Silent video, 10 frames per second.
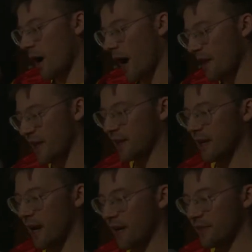I think
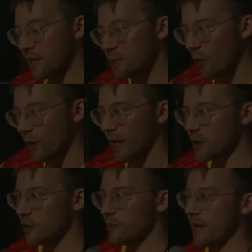at this point I
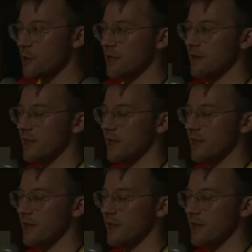should mention